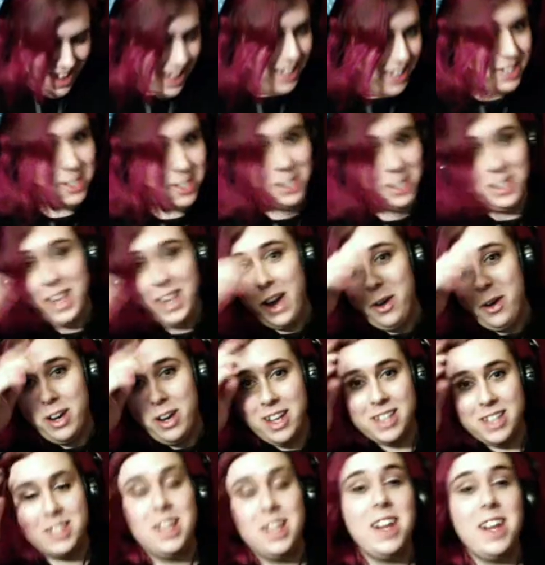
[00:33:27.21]
it's
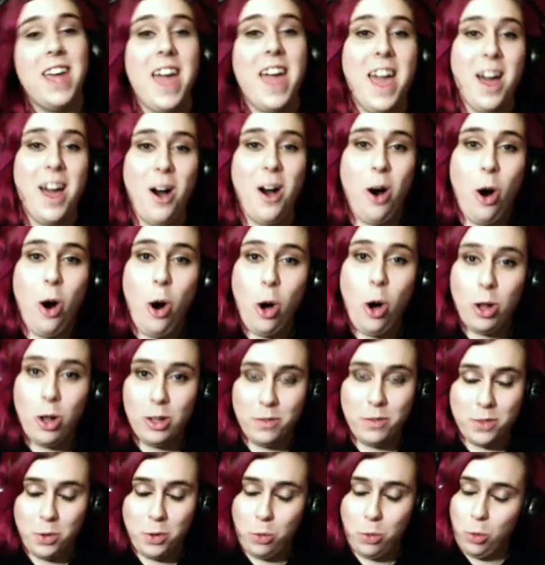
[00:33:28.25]
hilarious all
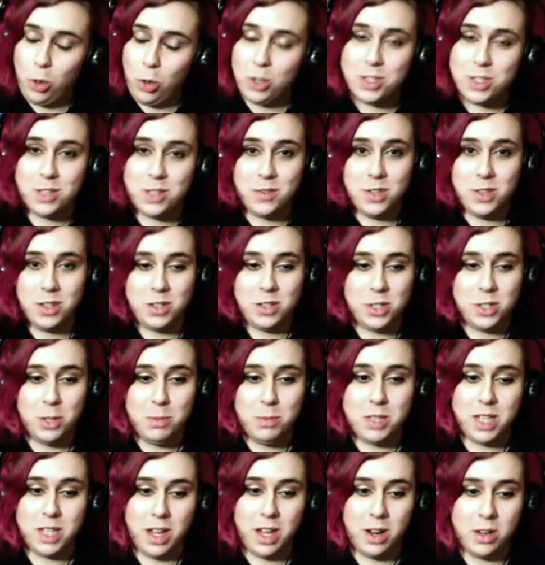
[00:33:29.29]
of the worst of the
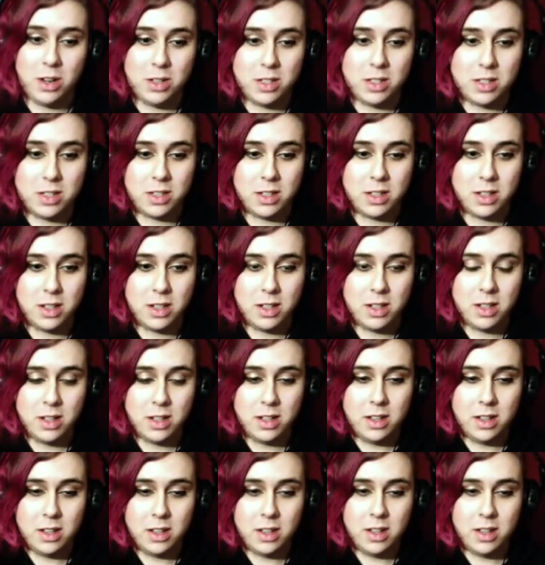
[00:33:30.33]
jump scares.
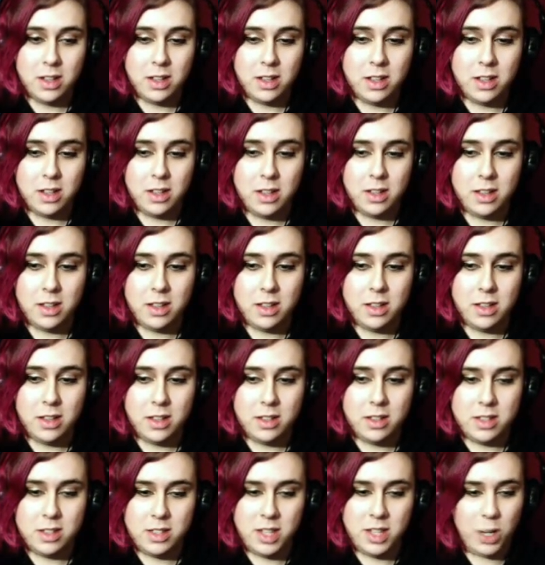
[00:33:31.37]

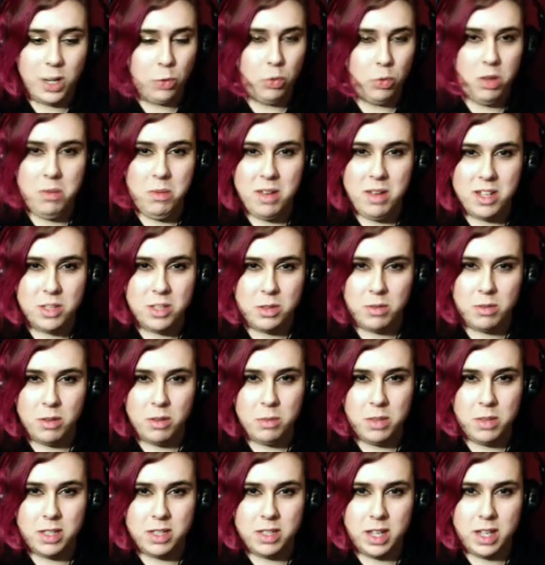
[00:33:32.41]
Is this like a remix with
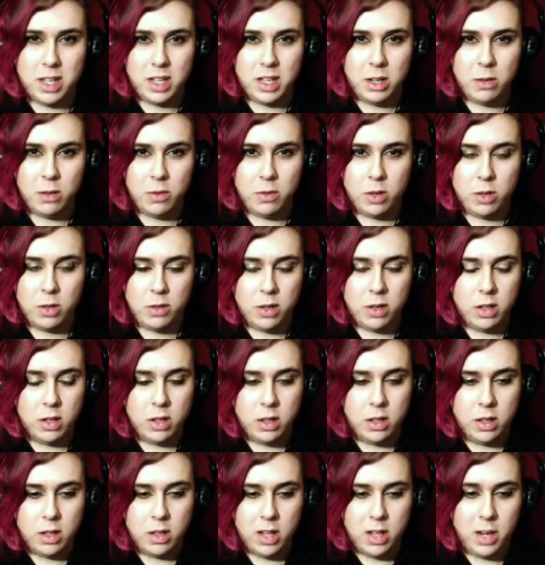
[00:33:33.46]
Ripley saying that over and over?
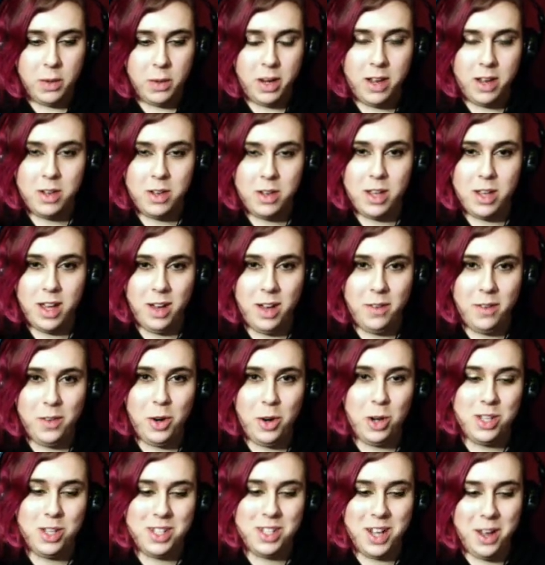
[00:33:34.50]
Anyway, it, of
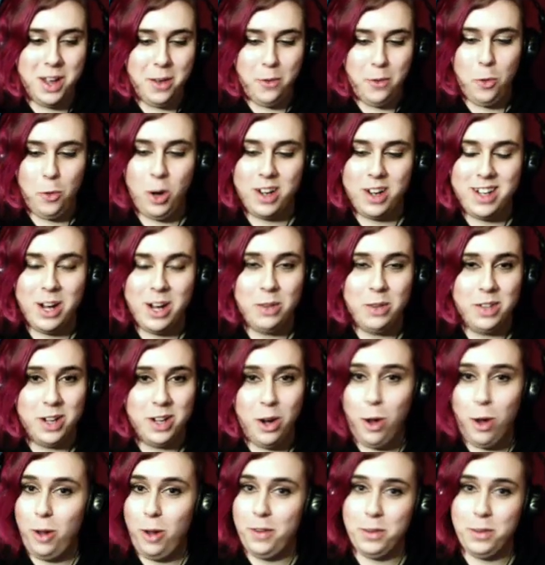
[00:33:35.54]
course, it worked out that
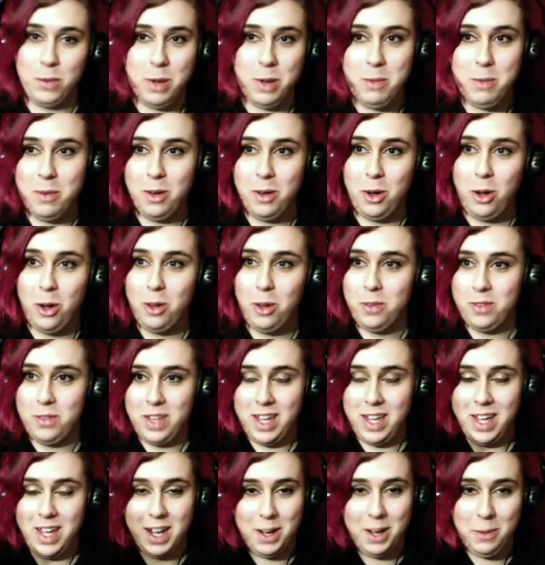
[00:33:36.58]
all the all of
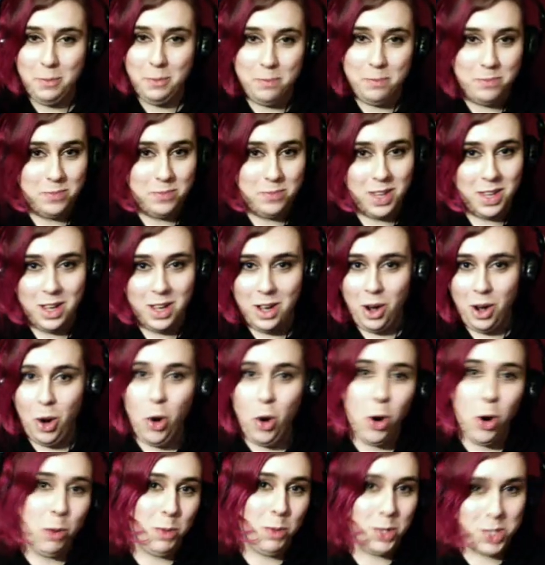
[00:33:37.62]
the um,
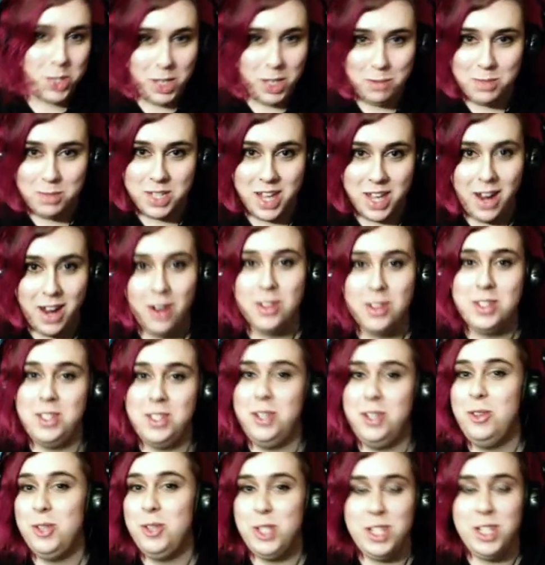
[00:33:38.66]
horrible jump scares,
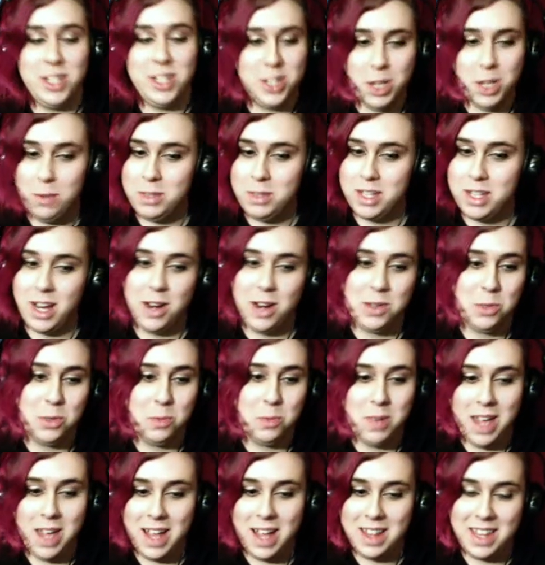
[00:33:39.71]
douchey jump scares, would
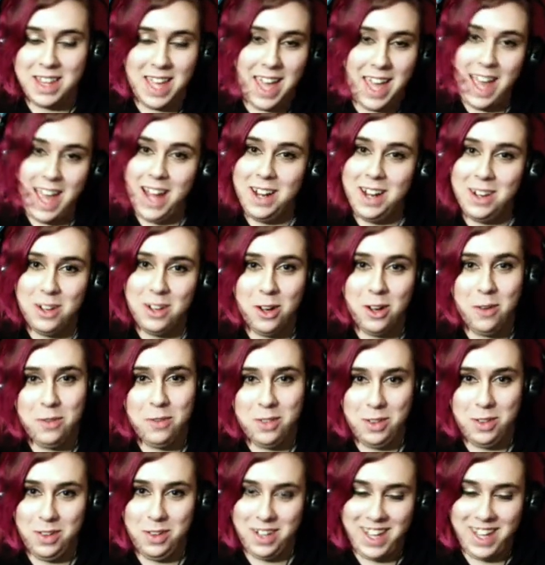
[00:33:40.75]
be at the end
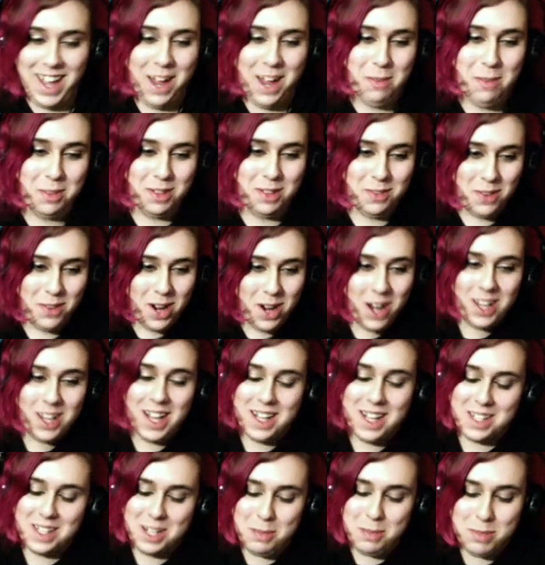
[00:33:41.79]
of the game, at the very
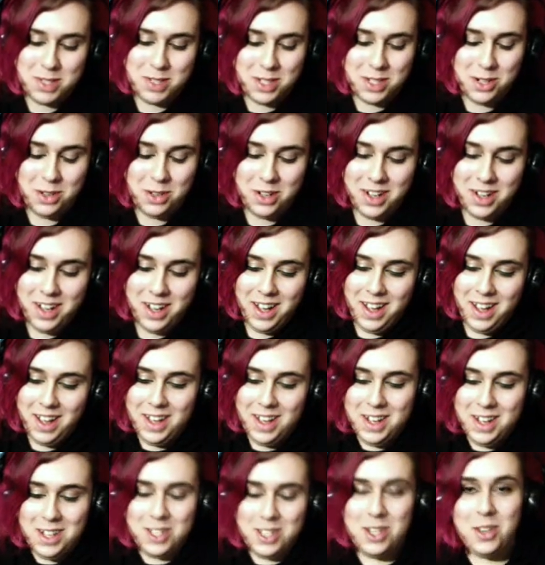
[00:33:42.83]
last episode.
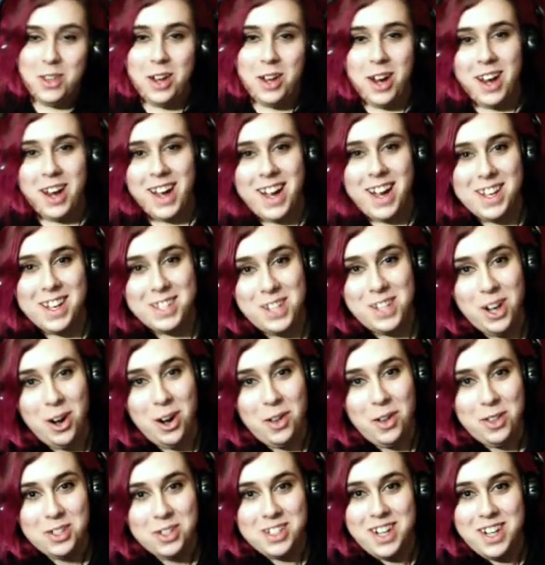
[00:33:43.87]
So there you guys go.
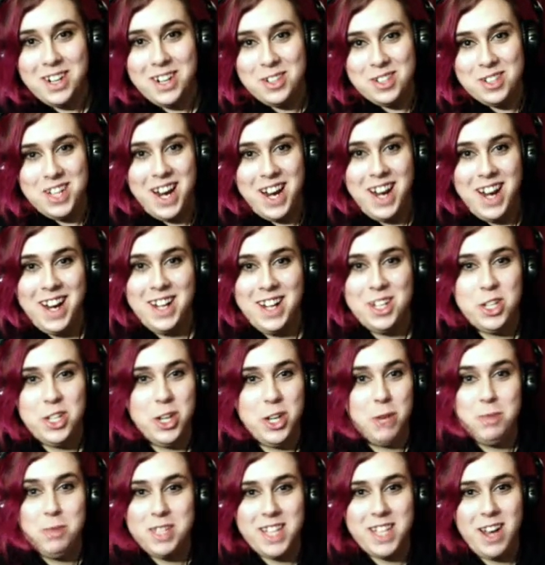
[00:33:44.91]
There's an entertaining
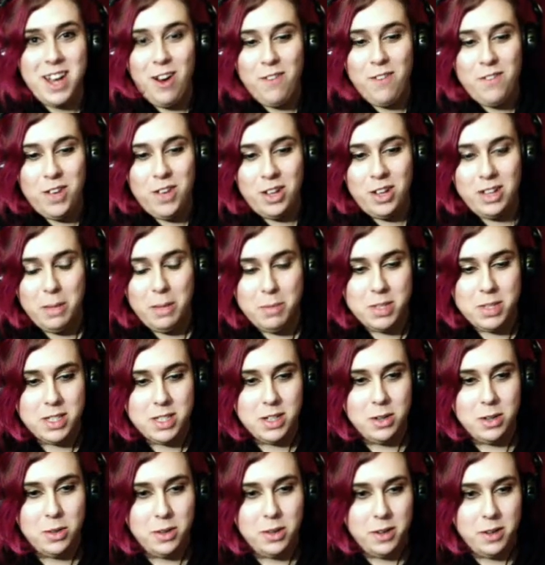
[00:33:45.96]
jump scare filled
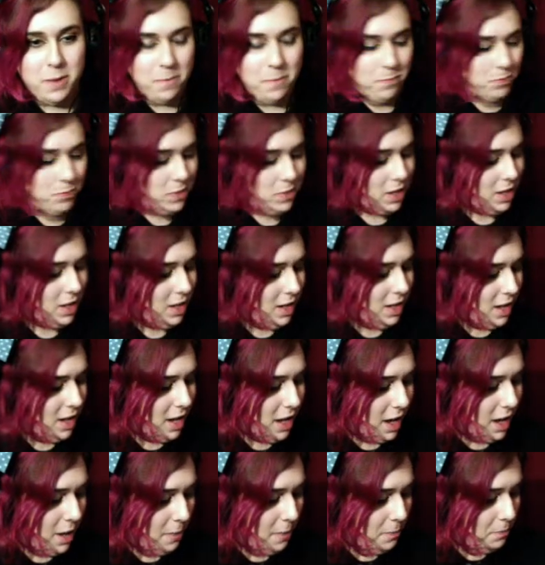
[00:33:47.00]
episode.
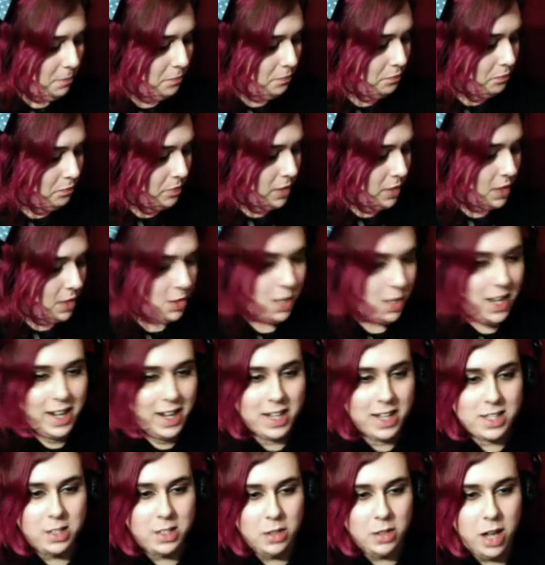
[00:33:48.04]
Um, so yeah, I
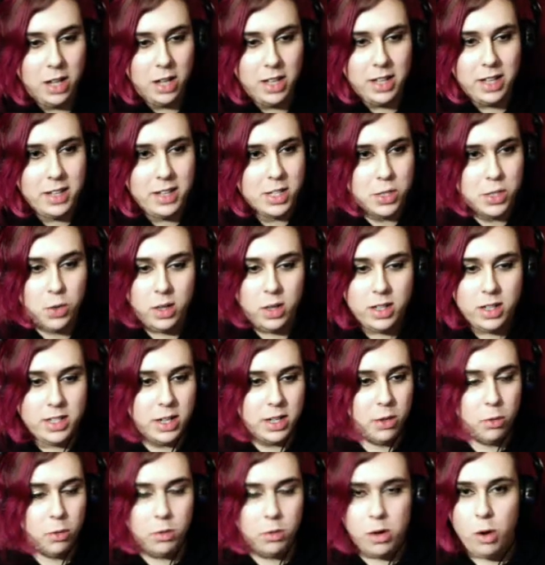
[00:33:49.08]
guess I'll, I'll let this run because I
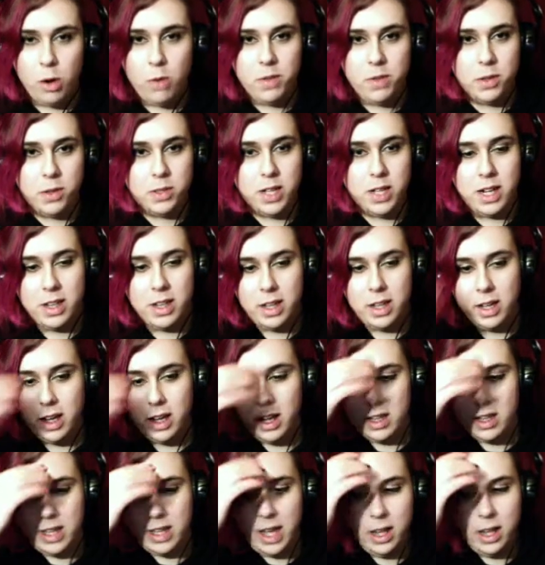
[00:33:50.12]
don't know if there's anything
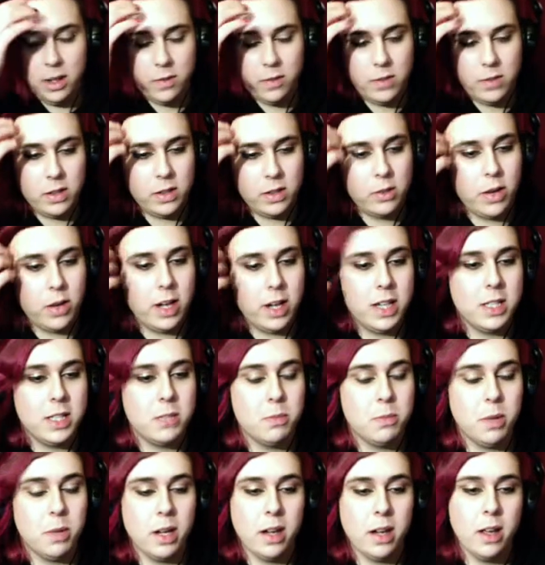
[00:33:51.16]
at the end of the credits,
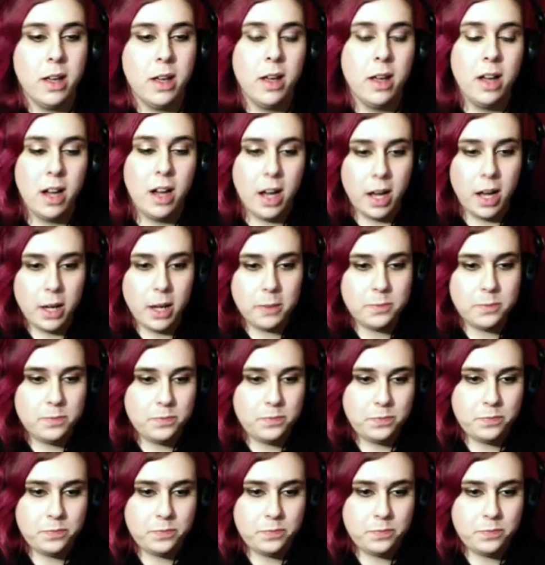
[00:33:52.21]
but. Um,